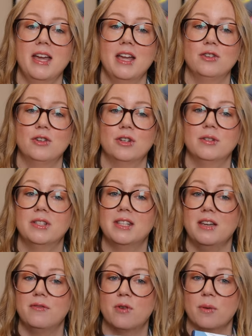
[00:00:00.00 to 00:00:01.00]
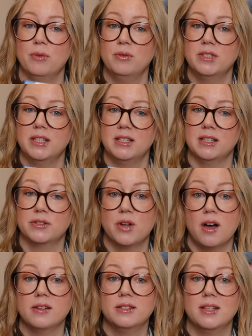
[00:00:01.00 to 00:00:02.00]
they introduced the Formoonsa Disc
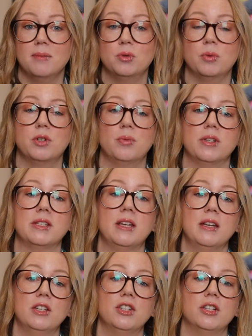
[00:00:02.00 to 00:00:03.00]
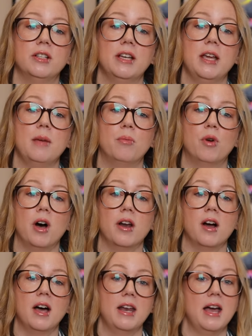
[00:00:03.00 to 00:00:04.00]
concept, which was initially brought
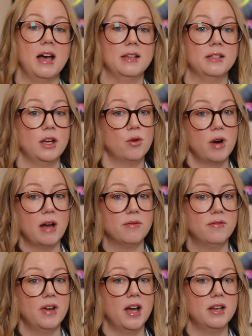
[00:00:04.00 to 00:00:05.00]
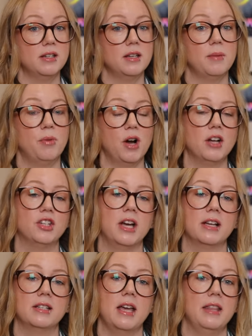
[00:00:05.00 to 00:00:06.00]
on as a crowdfund
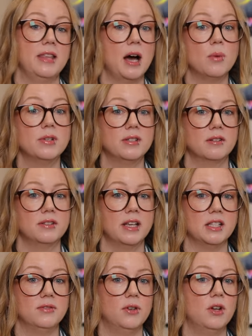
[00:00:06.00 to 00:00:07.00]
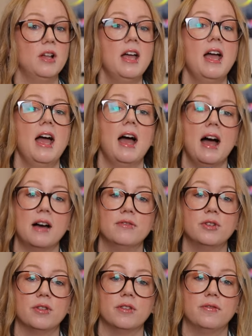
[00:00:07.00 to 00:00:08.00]
project, and that was successful.
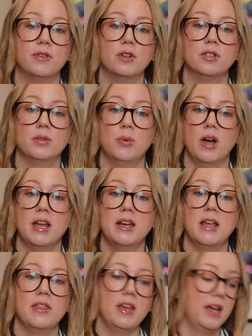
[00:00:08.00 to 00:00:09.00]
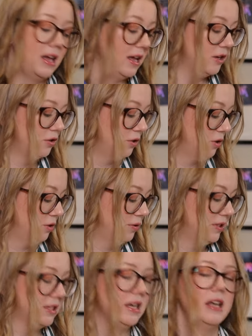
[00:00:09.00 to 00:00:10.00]
After the first one, they
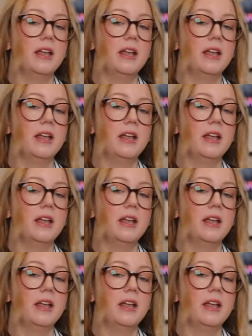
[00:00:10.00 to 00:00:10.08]
introduced